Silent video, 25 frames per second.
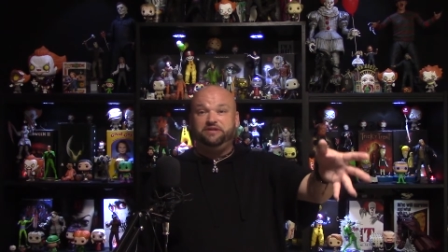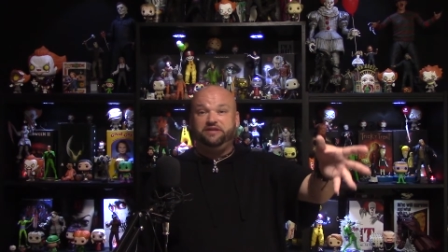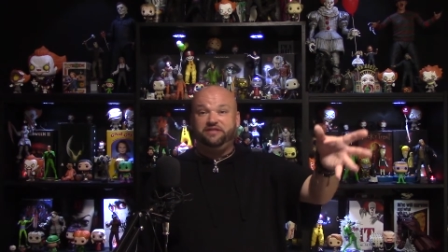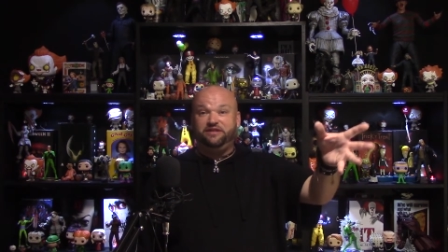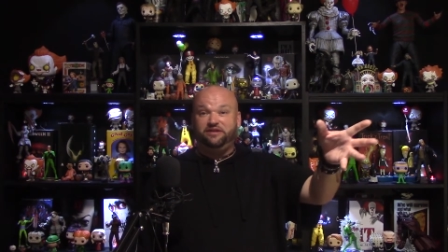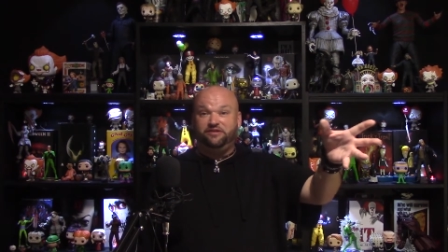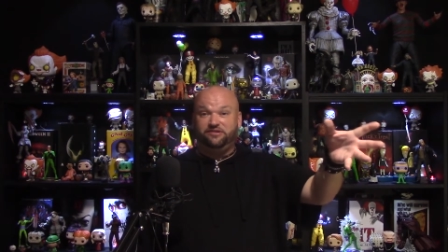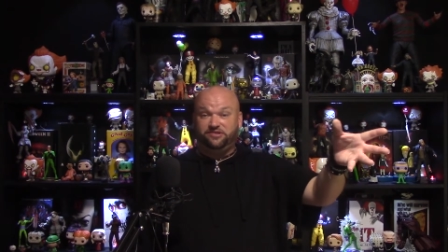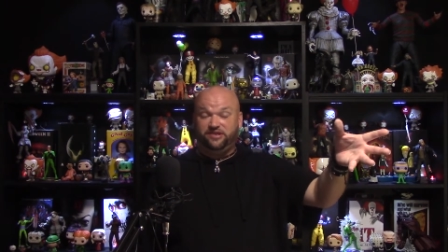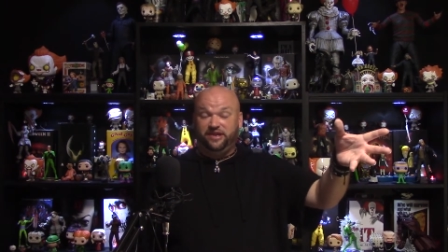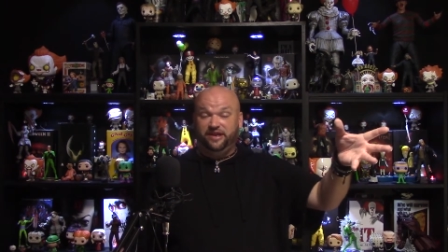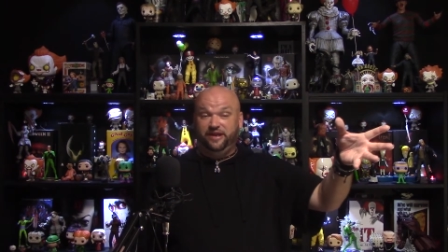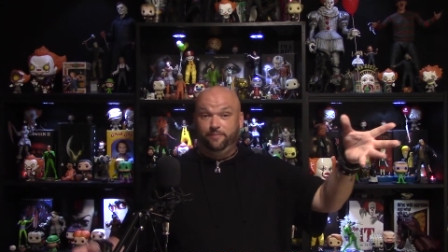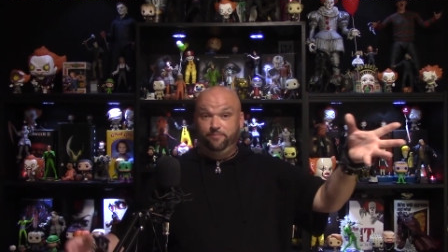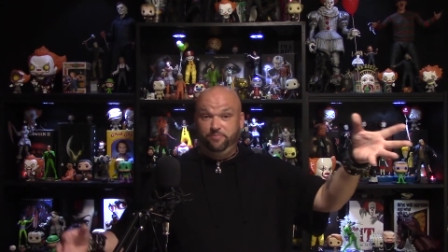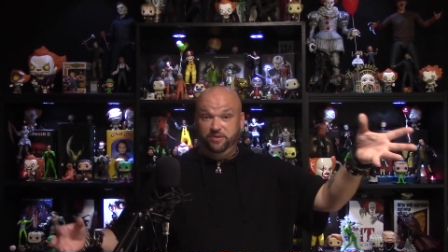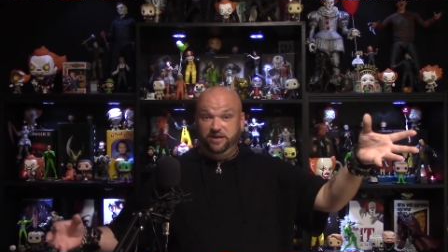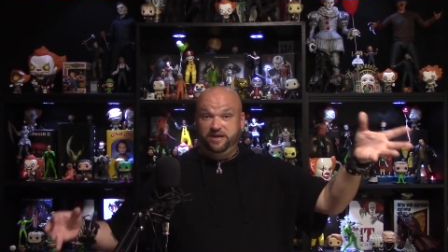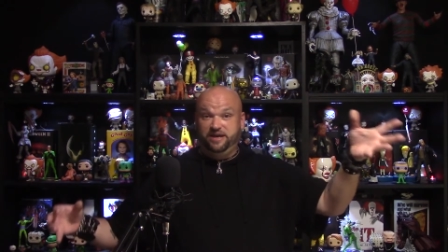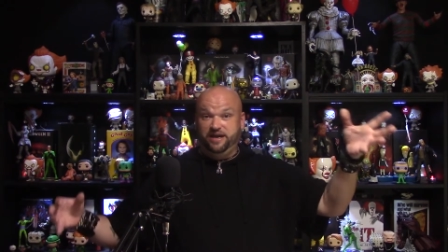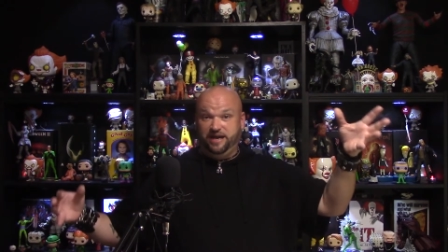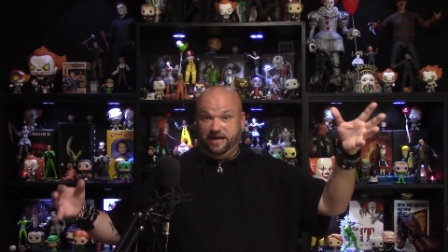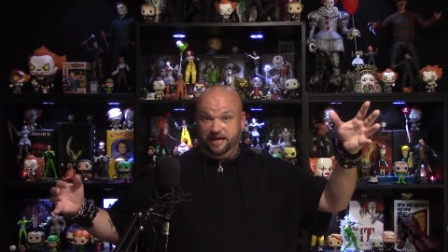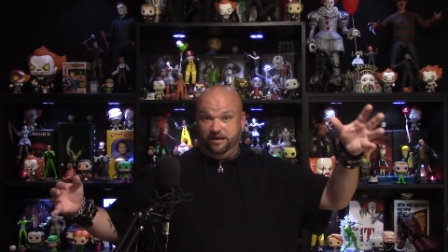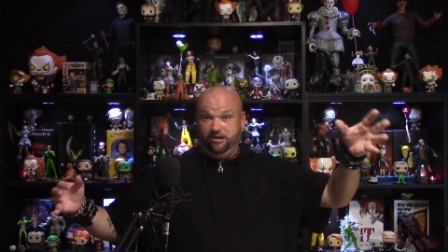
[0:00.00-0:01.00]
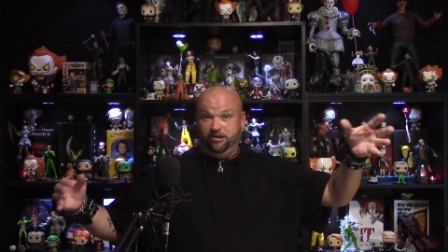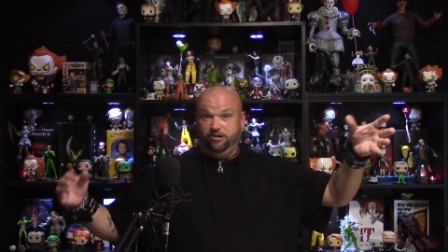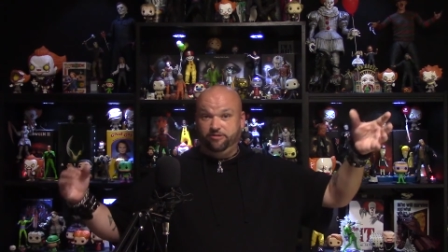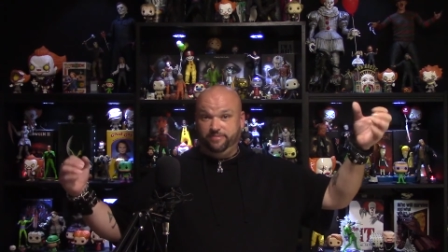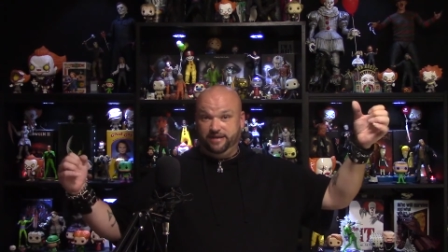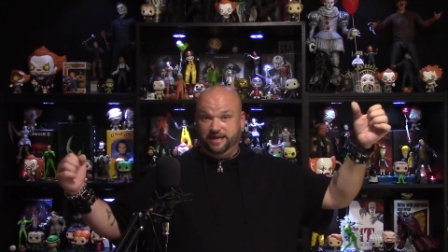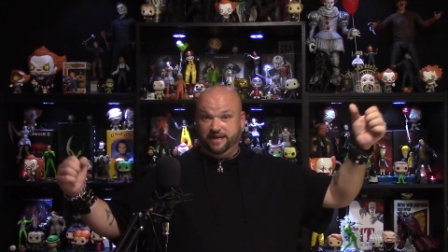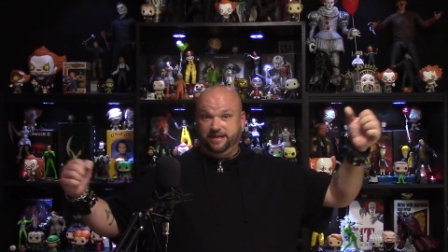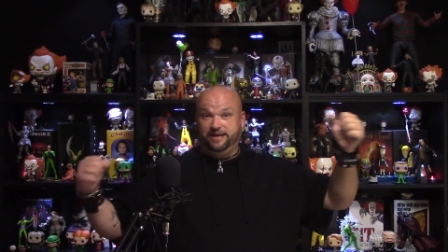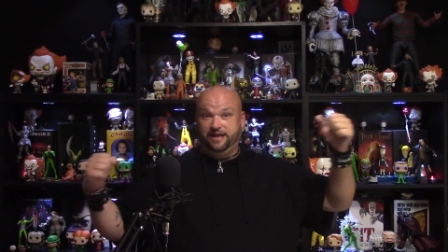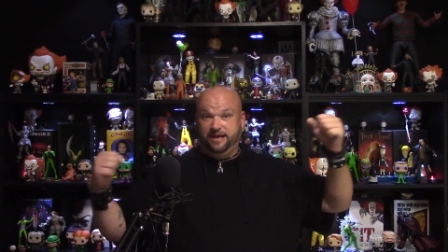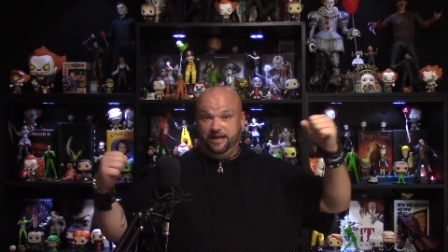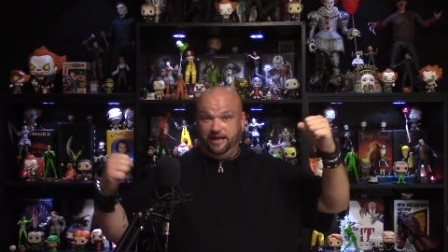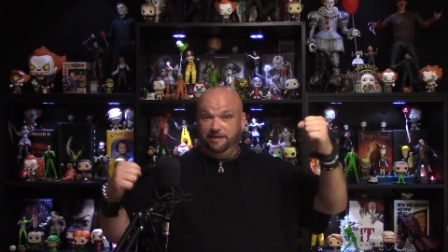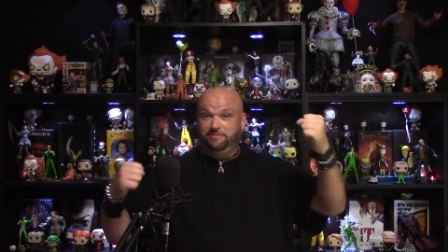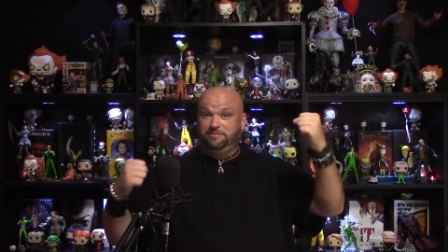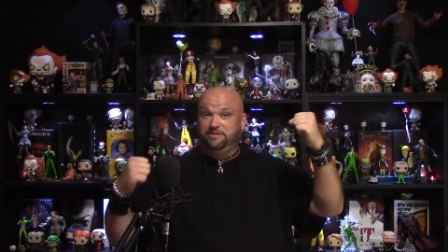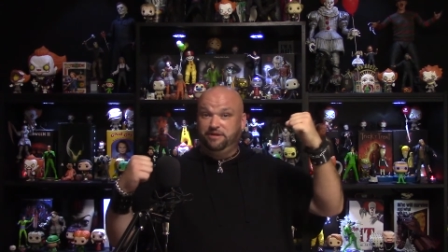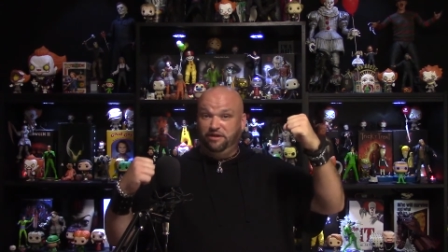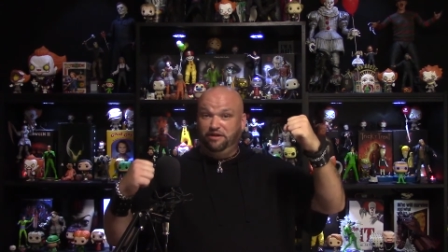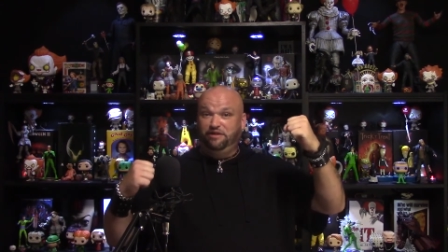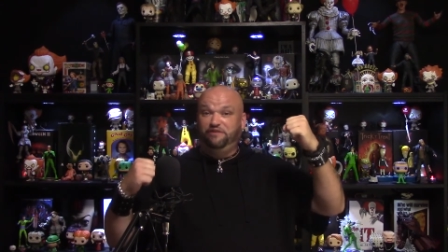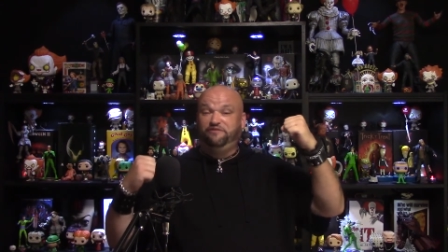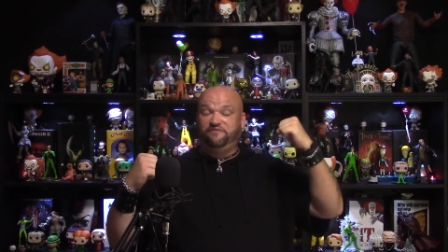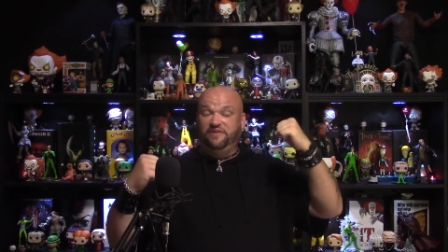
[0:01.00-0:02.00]
and there's like a big Iron Man
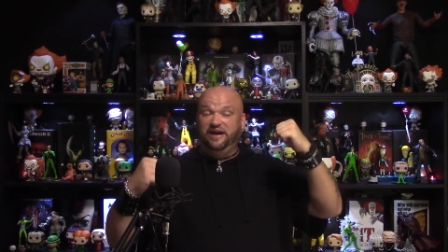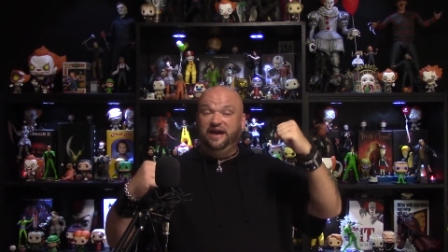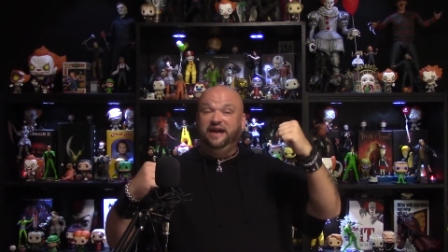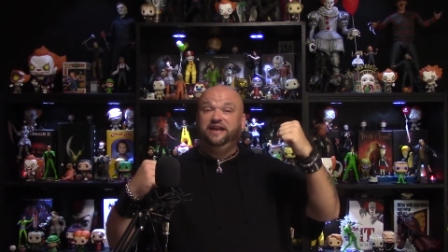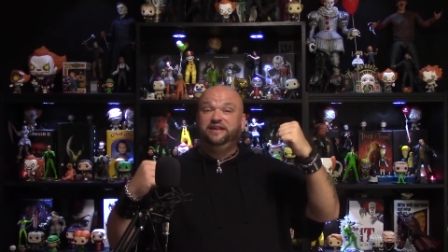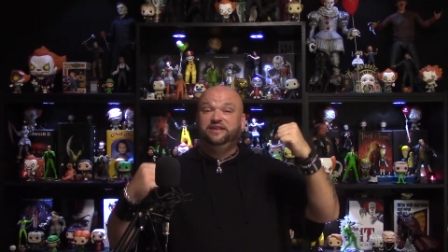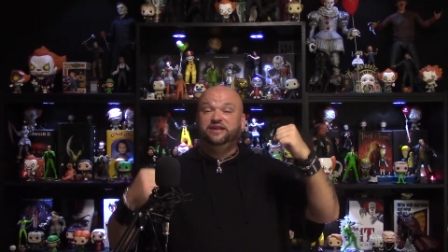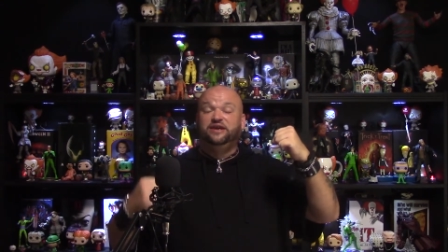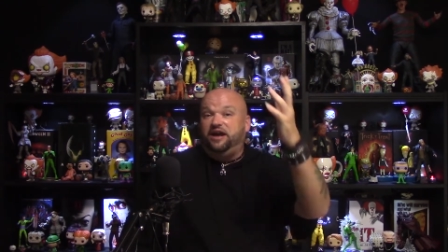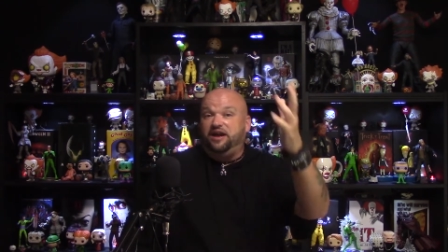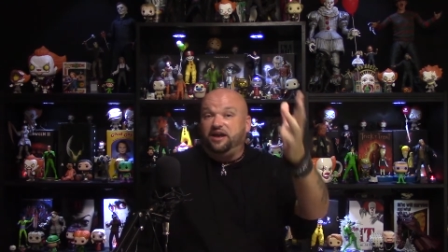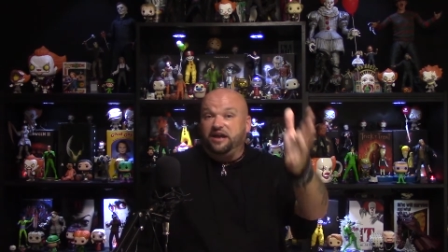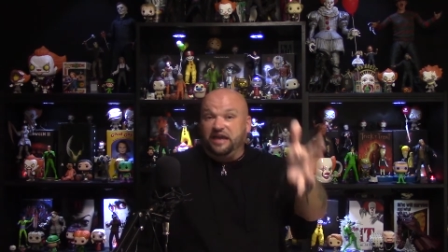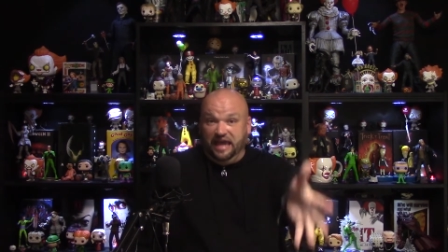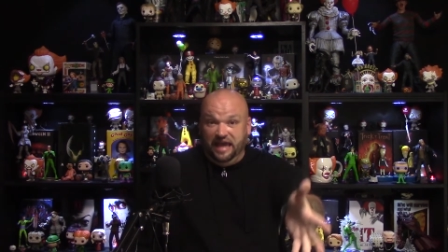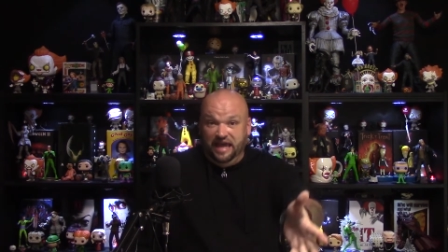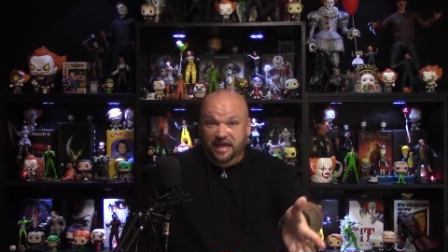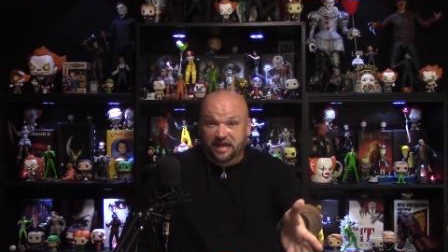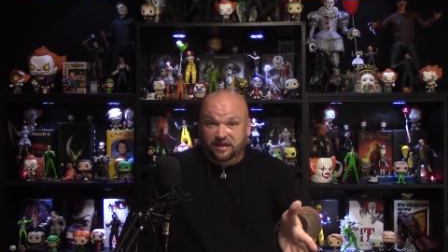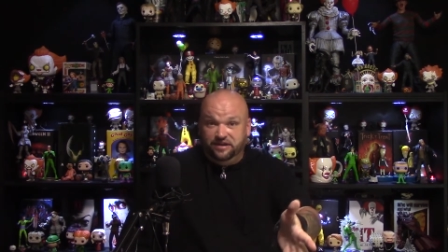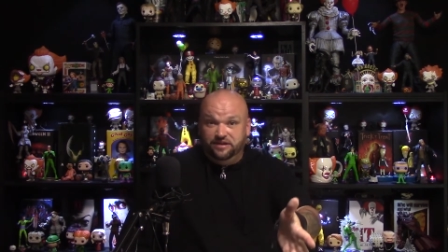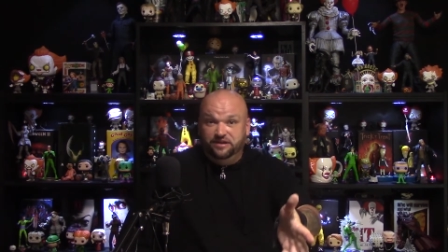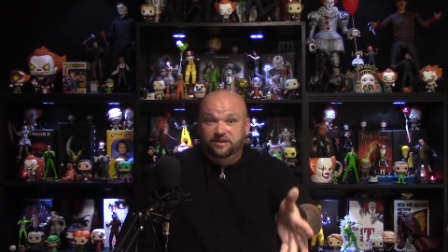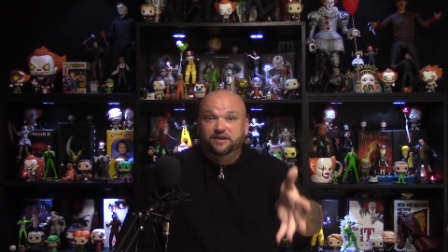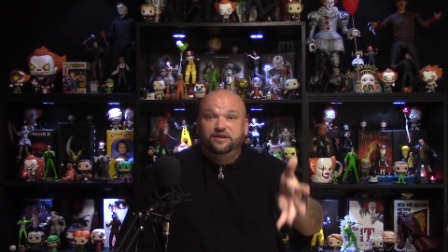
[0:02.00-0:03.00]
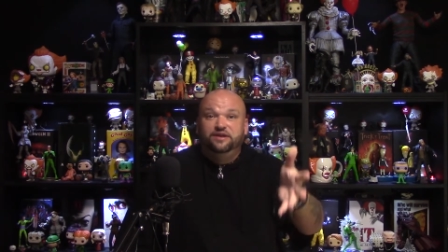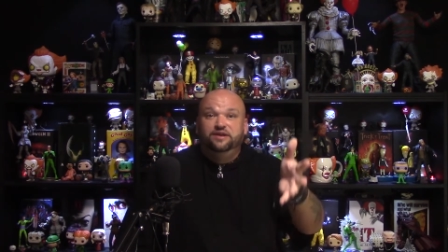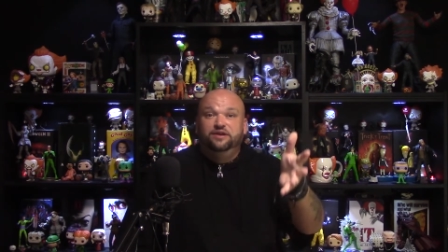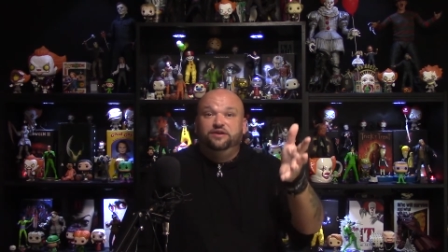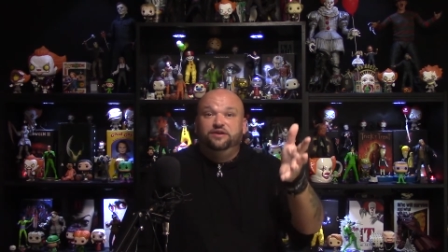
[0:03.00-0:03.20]
Heimdall fight again